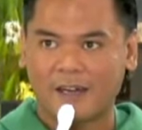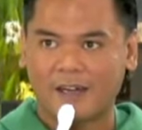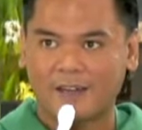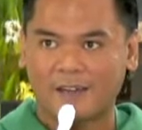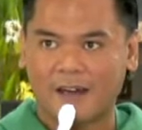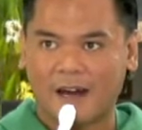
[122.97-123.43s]

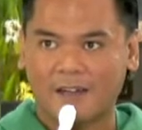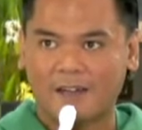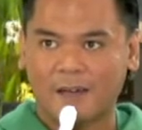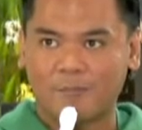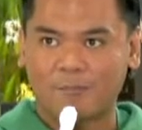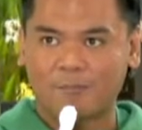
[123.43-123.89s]
in
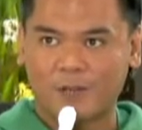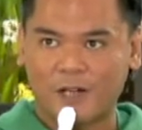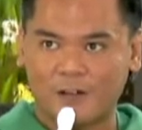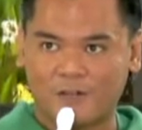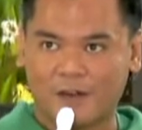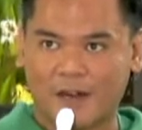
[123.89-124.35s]
an
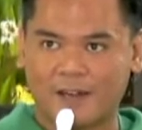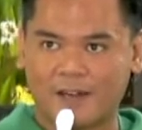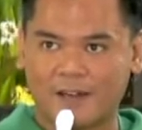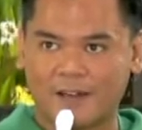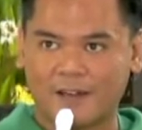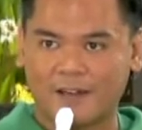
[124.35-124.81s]

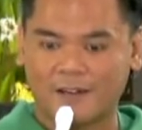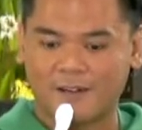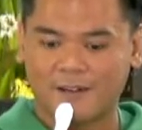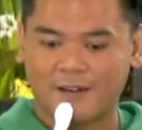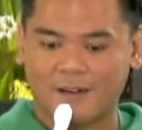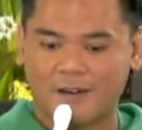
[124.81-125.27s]
imperfect
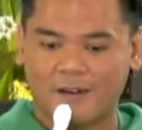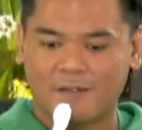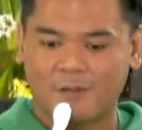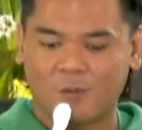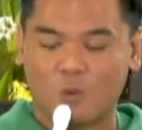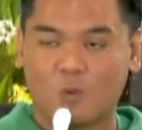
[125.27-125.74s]

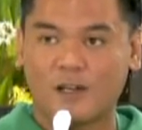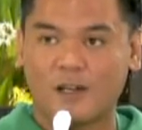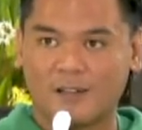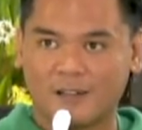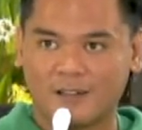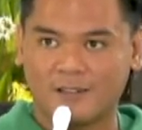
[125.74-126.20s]

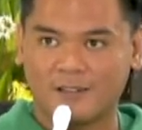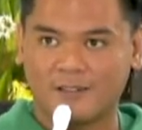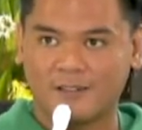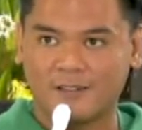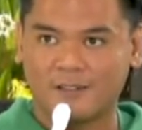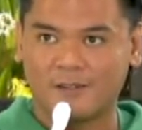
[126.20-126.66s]
world
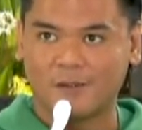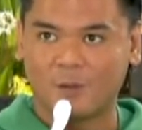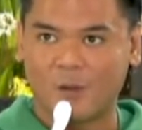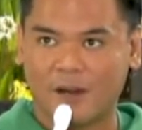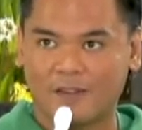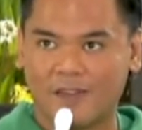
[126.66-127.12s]

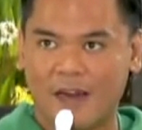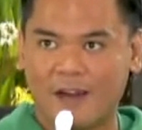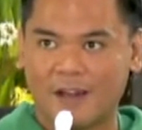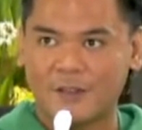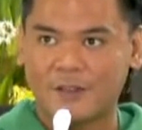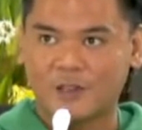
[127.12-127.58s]
where
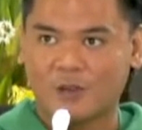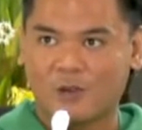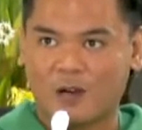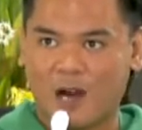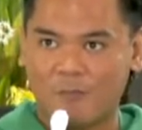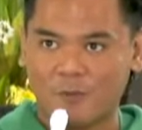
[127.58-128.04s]
there is
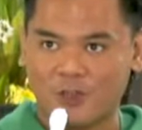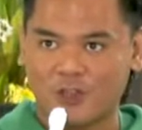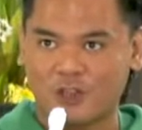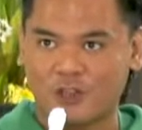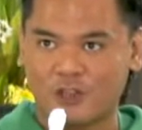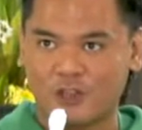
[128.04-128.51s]

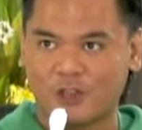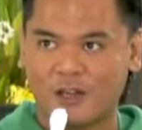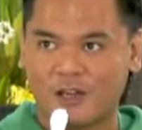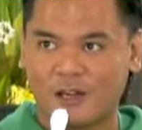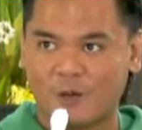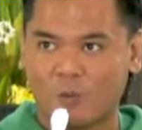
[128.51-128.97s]
corruption,
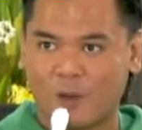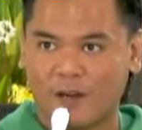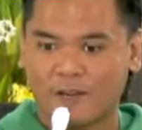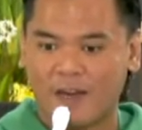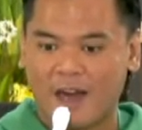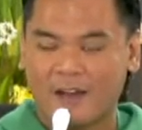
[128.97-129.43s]

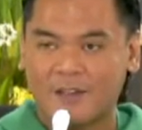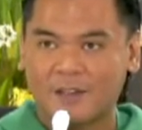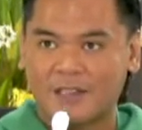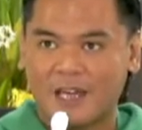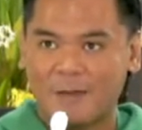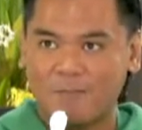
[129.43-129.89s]
where there
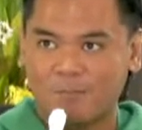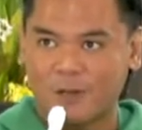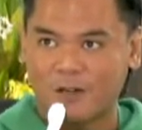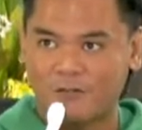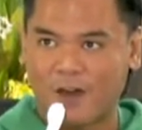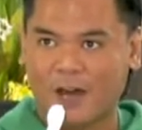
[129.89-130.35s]
is
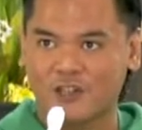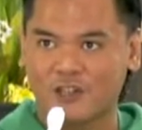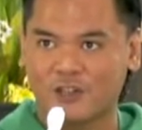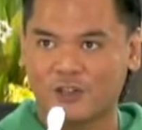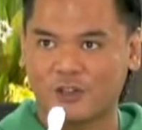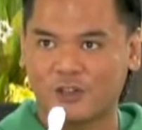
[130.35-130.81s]

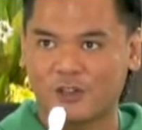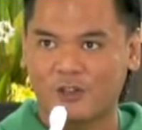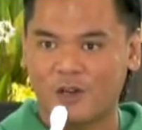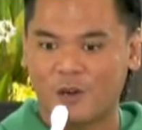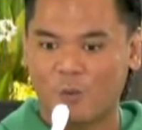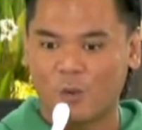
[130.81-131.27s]
imperfection,
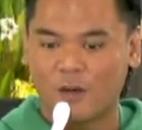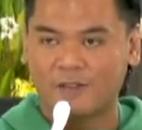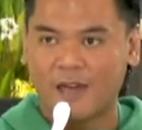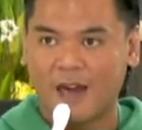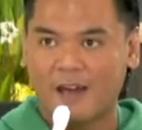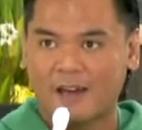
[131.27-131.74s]

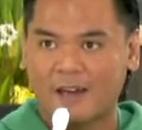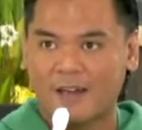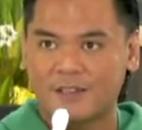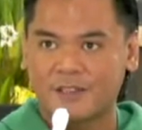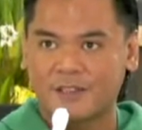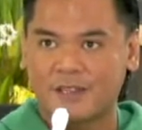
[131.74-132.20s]
when there
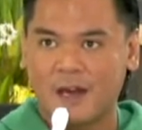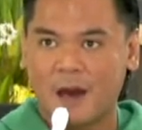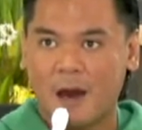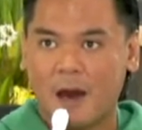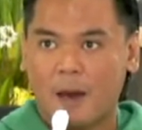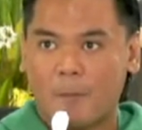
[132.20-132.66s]
is
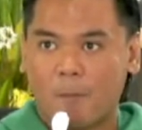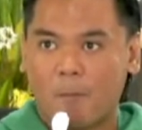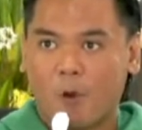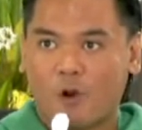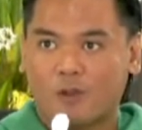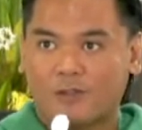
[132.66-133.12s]

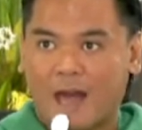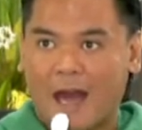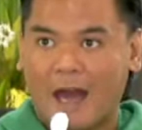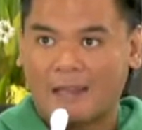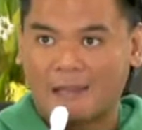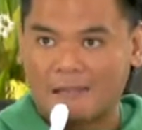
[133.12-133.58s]

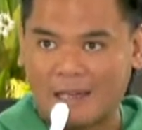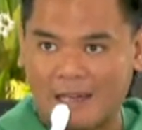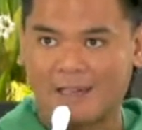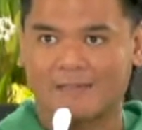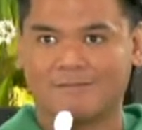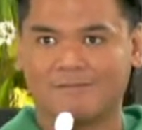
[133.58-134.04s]

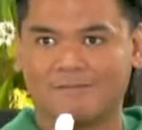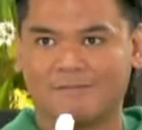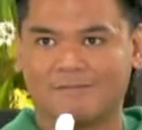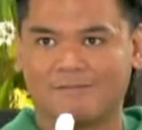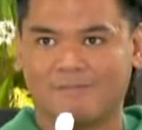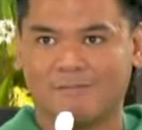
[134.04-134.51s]
mortality,
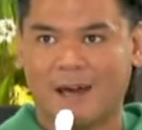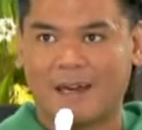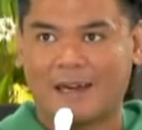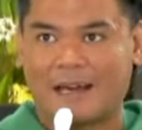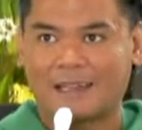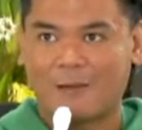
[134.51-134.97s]

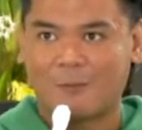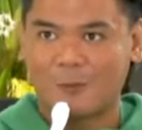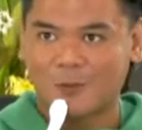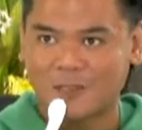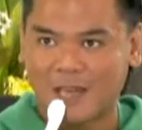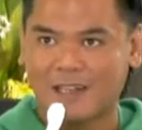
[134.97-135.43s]
may
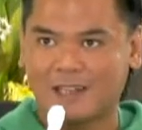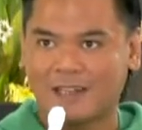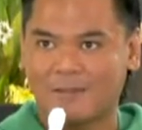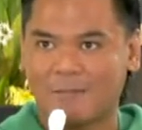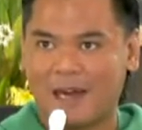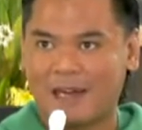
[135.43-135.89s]

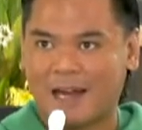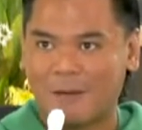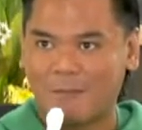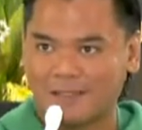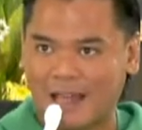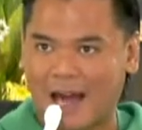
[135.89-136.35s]
katapusan, may
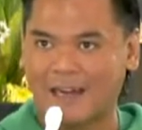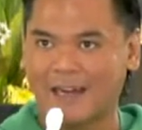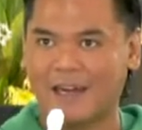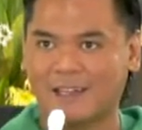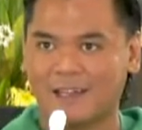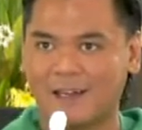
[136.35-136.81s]

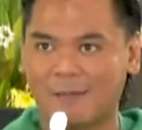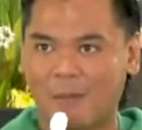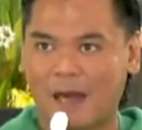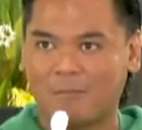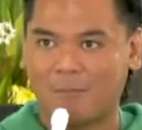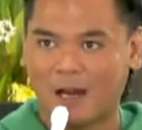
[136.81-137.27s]
kamatayan,
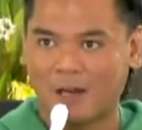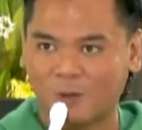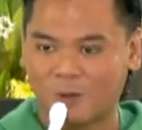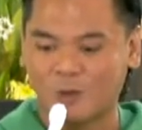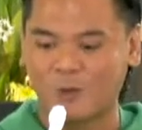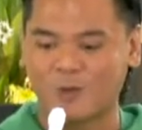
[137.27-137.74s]
may
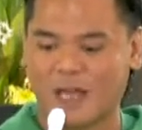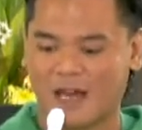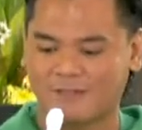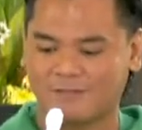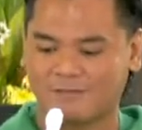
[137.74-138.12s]
pagdurusa.